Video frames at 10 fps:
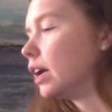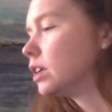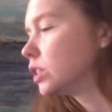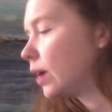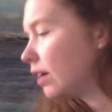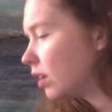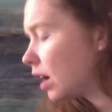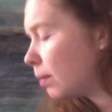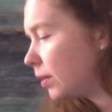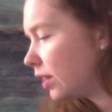Yeah. So I have a
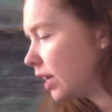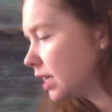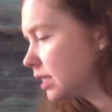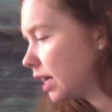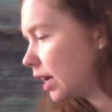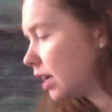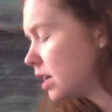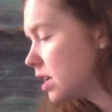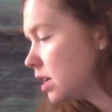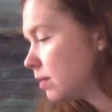couple things that
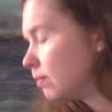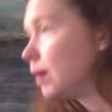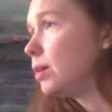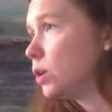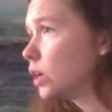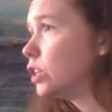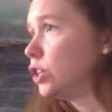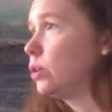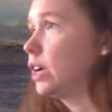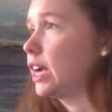maybe you can
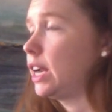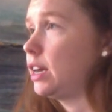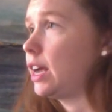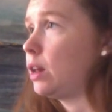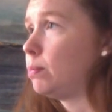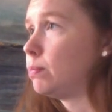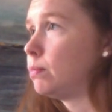do to kind of help